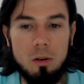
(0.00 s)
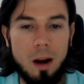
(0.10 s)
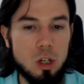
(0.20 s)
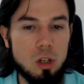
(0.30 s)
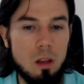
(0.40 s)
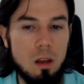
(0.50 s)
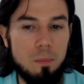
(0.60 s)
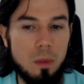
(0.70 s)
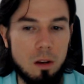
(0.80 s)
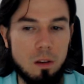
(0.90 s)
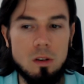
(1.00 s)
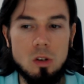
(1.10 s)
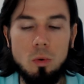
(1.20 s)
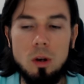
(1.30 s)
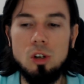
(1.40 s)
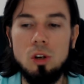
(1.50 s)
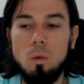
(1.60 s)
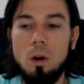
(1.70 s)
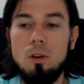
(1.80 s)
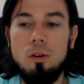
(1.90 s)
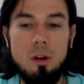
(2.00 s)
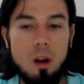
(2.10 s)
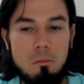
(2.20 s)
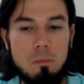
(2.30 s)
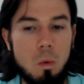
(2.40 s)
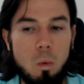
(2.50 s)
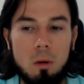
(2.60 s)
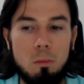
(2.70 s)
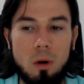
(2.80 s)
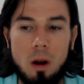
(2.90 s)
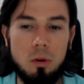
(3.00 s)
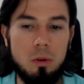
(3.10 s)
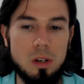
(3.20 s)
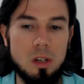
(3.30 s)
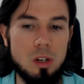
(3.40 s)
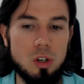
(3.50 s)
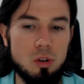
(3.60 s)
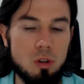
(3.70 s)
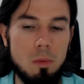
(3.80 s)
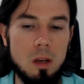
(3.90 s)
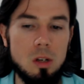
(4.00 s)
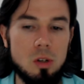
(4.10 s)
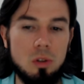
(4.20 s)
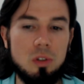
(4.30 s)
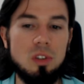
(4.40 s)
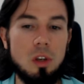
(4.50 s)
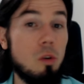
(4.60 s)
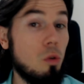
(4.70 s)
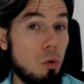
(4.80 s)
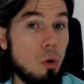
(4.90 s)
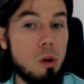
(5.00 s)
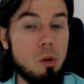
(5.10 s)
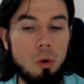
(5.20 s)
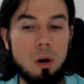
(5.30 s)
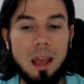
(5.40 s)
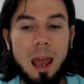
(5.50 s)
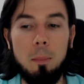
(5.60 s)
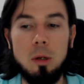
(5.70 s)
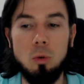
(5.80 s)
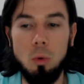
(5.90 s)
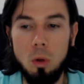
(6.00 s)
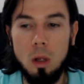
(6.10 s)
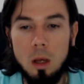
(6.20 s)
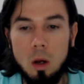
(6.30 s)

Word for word: you're actually in a situation when your number one priority should be to secure your capital